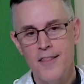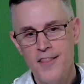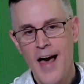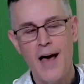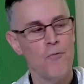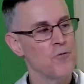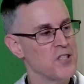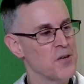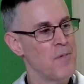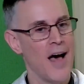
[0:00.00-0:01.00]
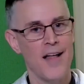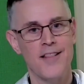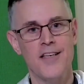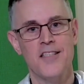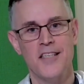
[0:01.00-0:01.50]
that that was the
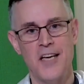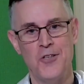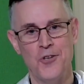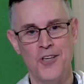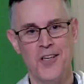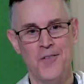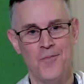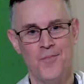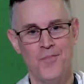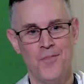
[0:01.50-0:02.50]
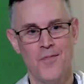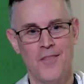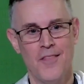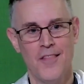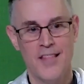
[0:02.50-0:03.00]
path to sainthood.
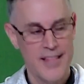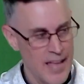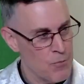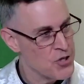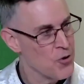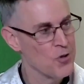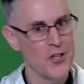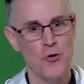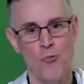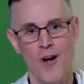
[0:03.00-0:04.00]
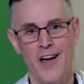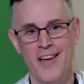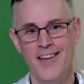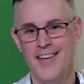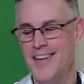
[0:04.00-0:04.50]
That was her little
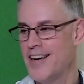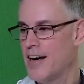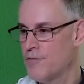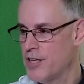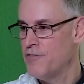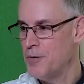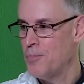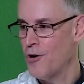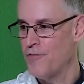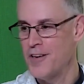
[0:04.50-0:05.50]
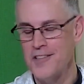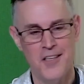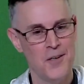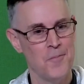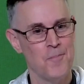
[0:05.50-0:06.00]
way of living
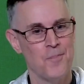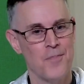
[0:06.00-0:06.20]
perfectly.